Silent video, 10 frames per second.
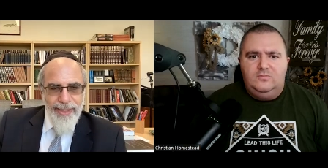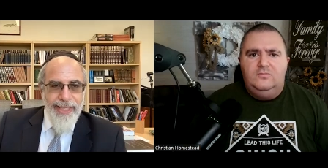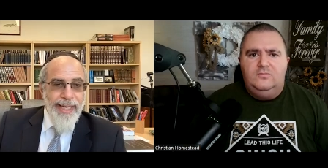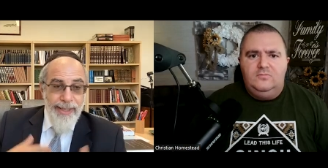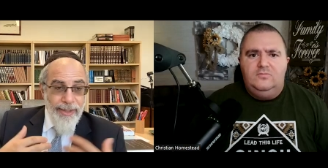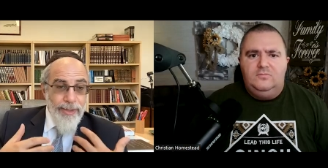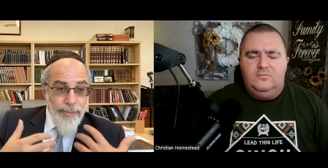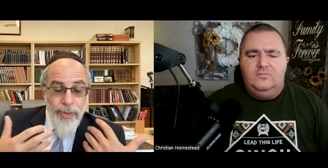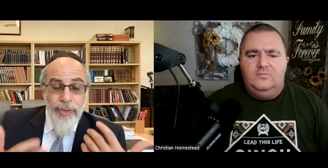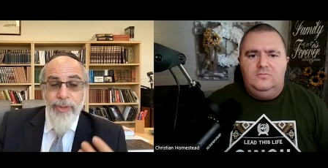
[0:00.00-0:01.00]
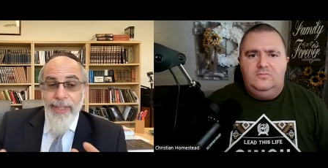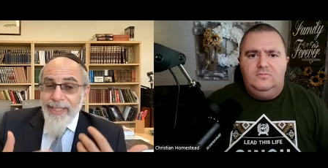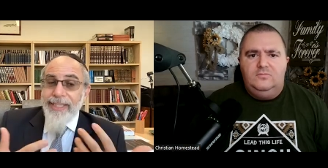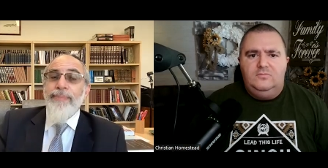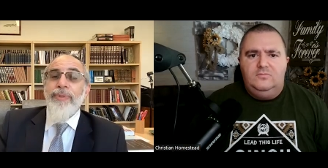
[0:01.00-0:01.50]
Speaker 1: Getting communal
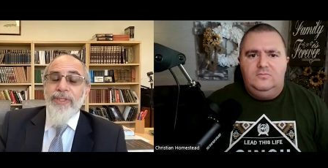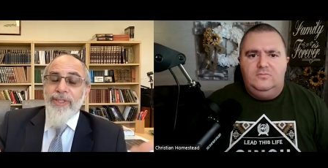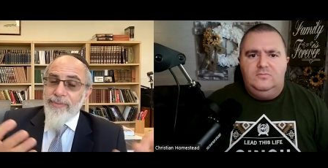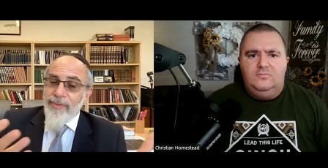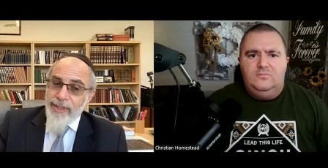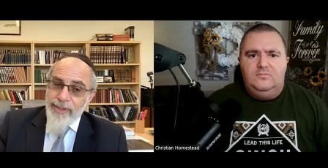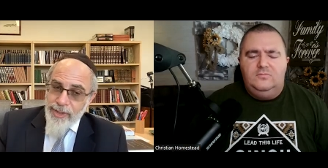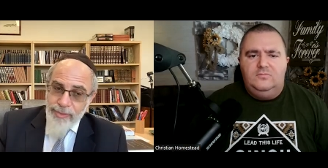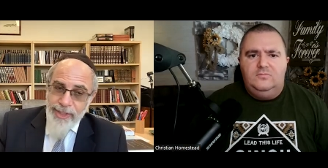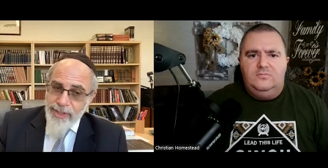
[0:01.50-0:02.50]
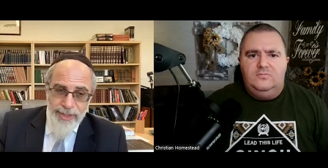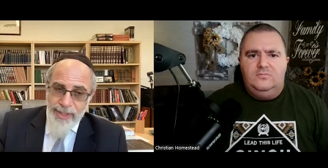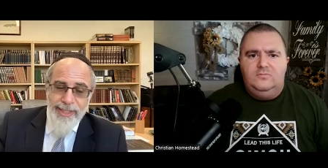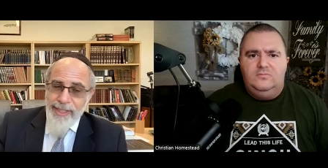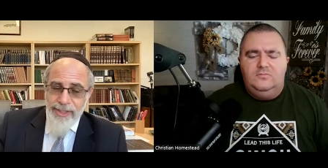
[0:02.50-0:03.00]
acceptance of their decrees is
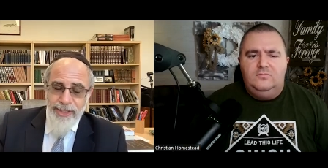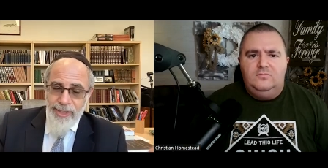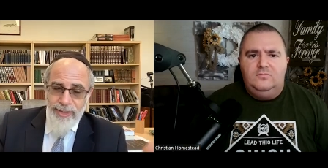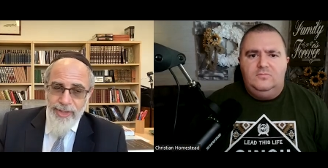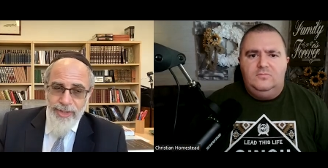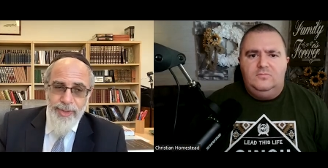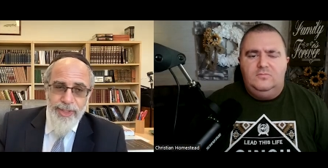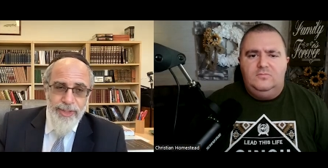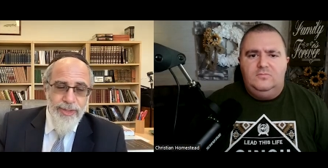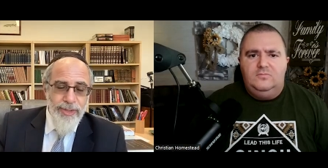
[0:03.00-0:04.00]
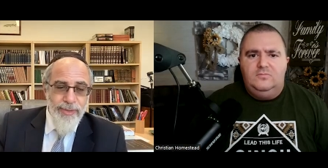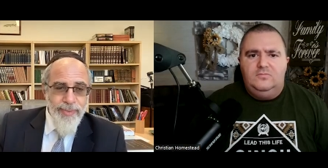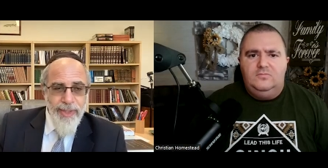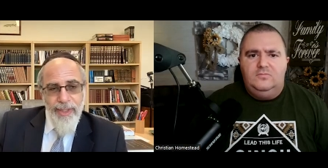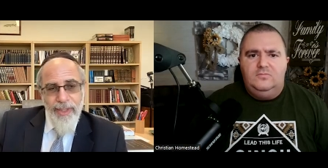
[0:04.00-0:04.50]
not necessarily so easy to do.
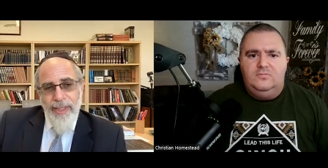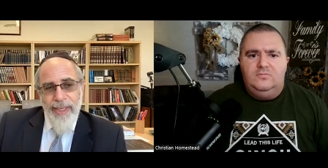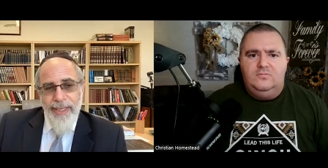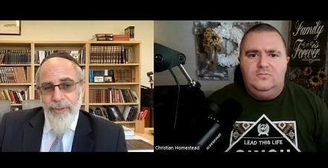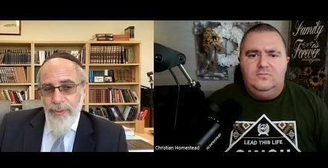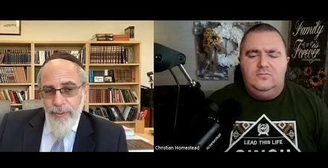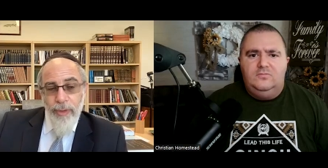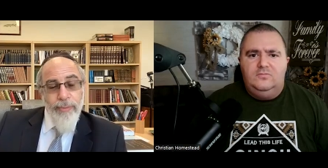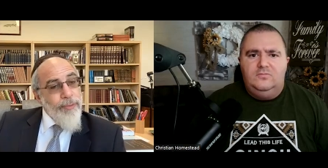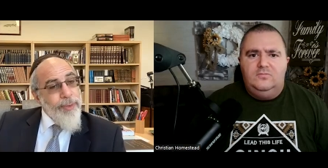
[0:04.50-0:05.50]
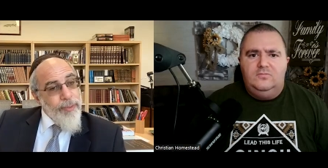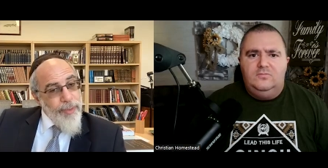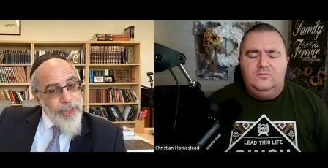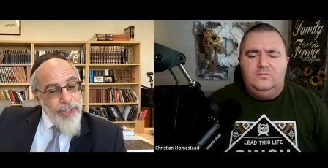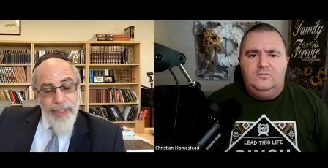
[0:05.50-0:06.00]
And the reform movement,
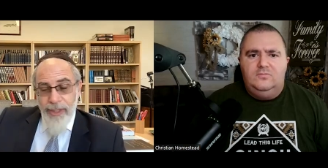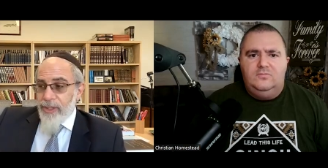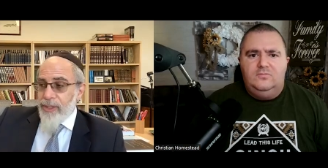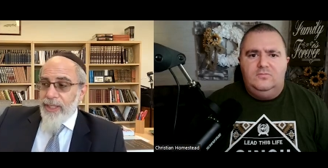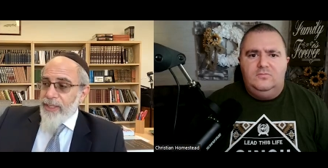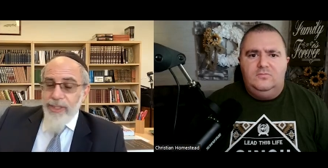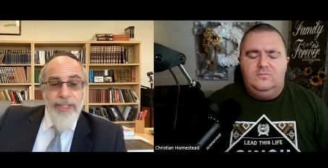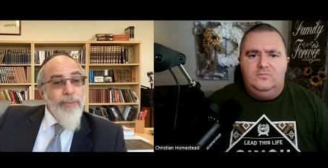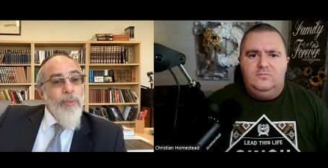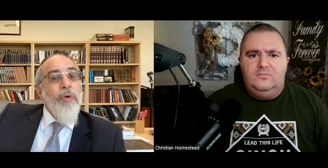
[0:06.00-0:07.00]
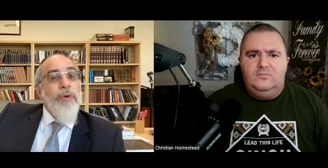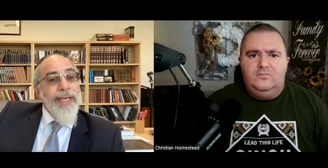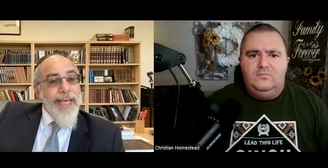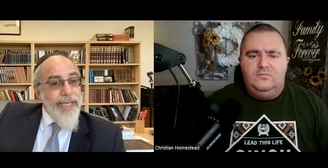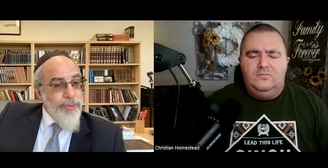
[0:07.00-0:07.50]
which is uh, still more
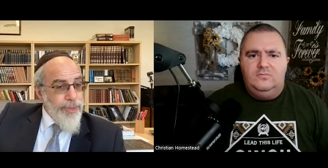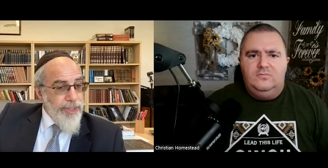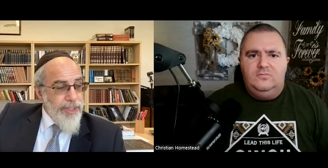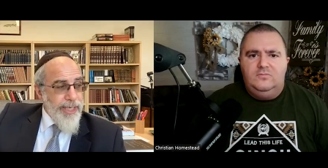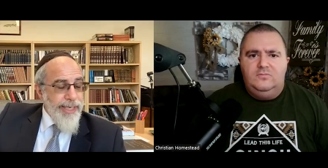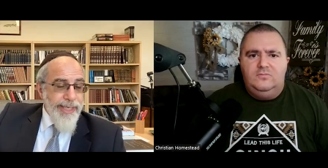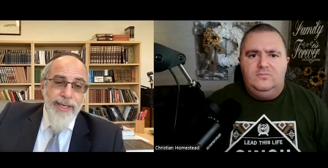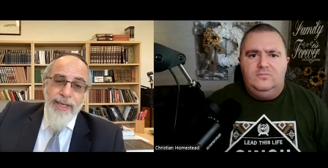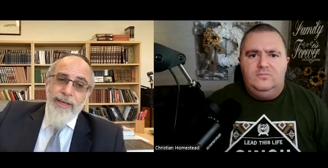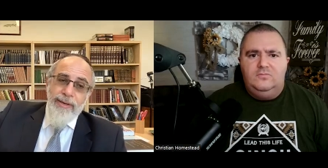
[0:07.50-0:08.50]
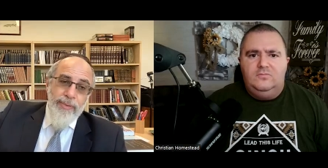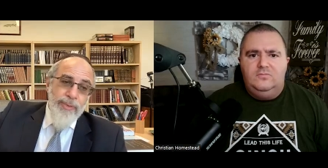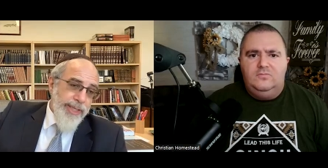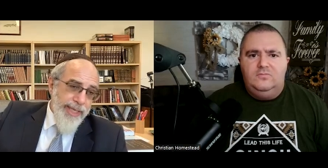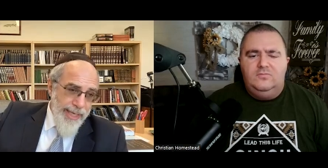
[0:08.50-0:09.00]
engaged with society
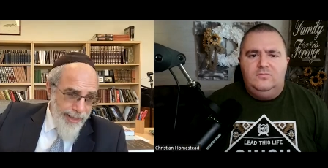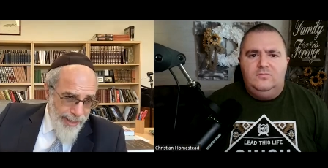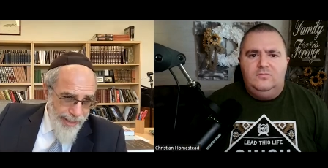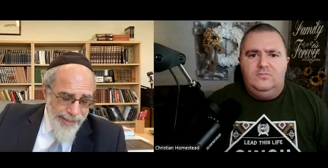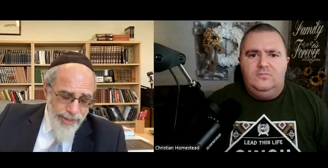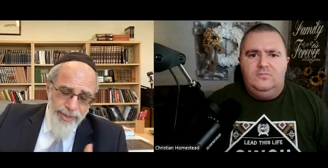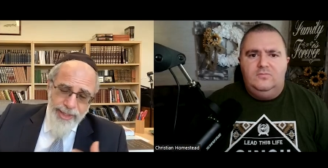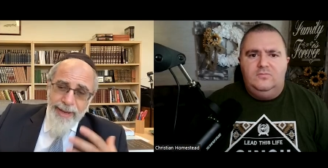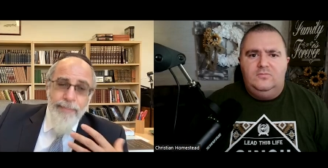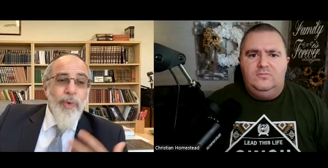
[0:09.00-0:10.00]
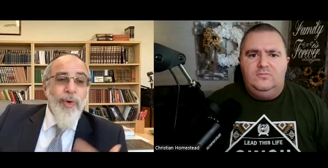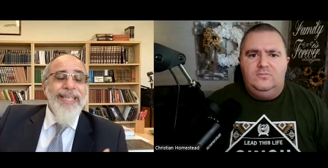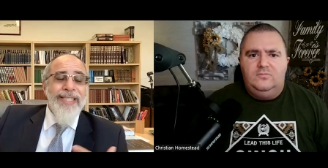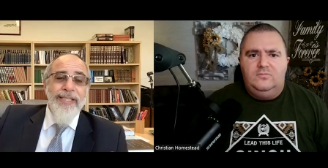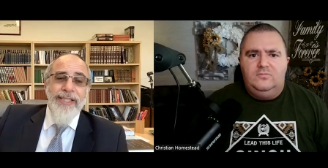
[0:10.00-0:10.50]
really uh, actually
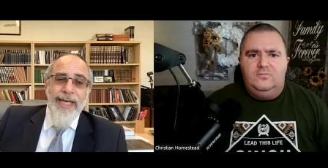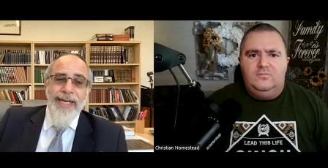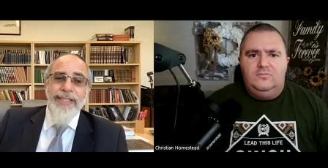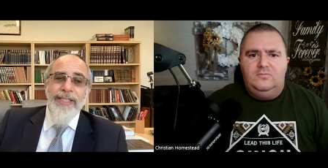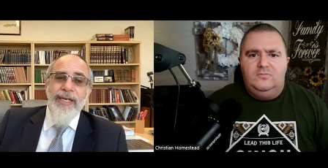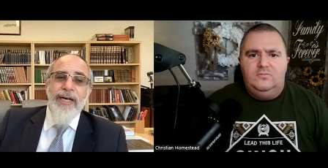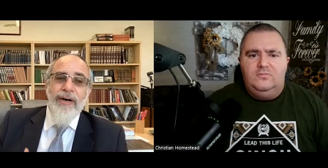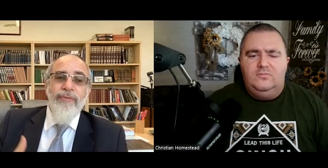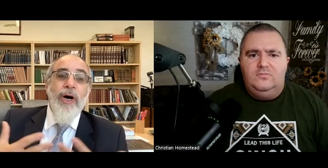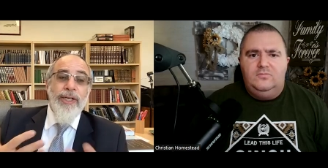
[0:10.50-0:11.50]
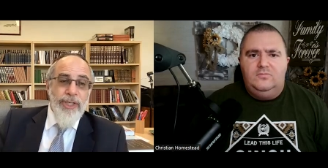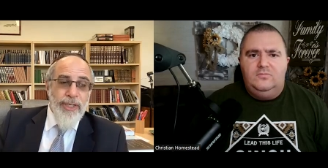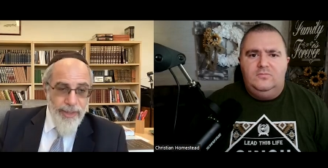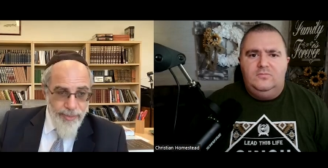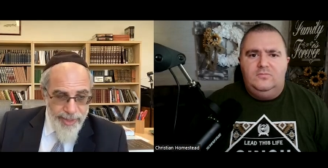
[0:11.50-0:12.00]
embraces the idea of
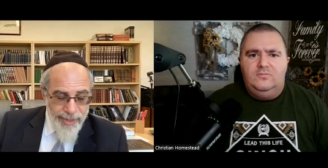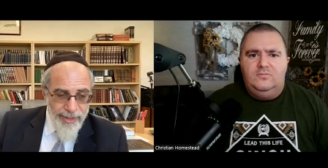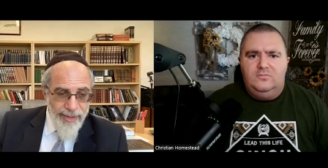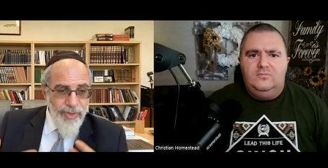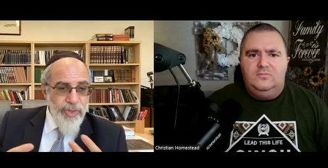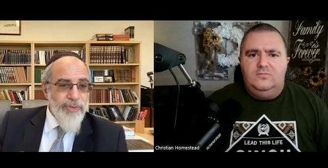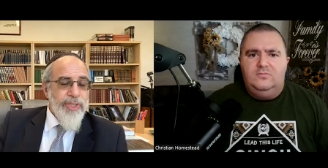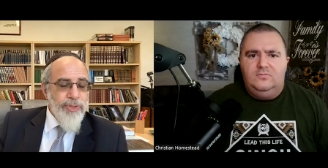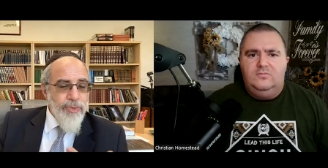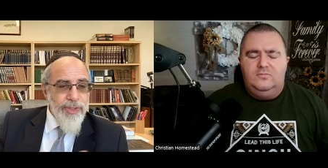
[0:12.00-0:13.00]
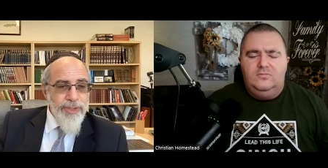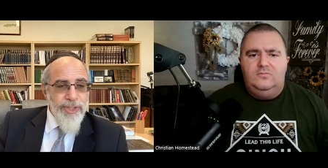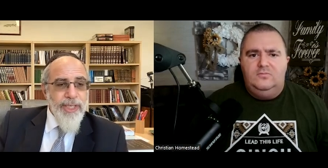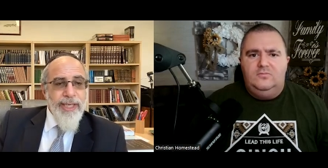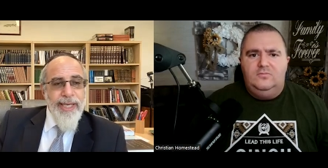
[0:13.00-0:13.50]
autonomy of
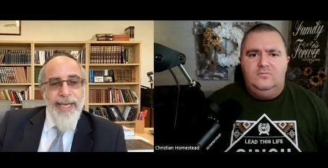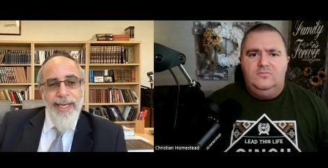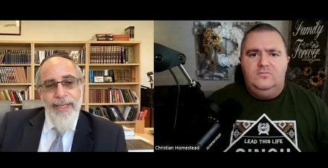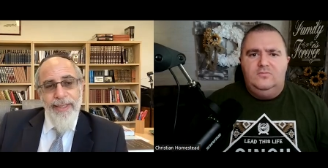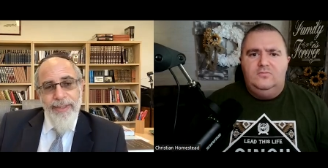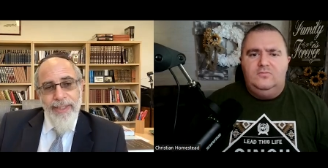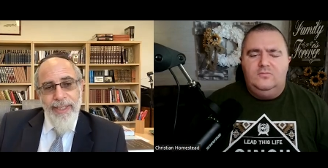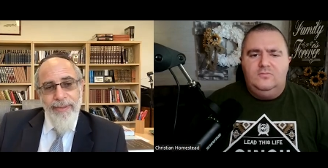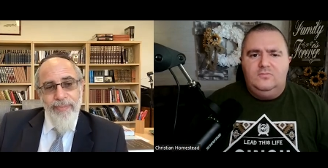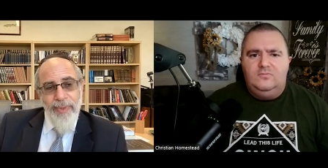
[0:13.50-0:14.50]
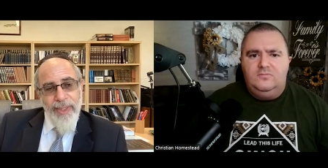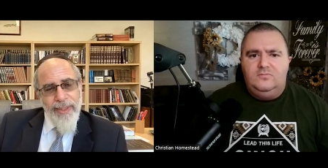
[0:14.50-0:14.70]
individuals and um,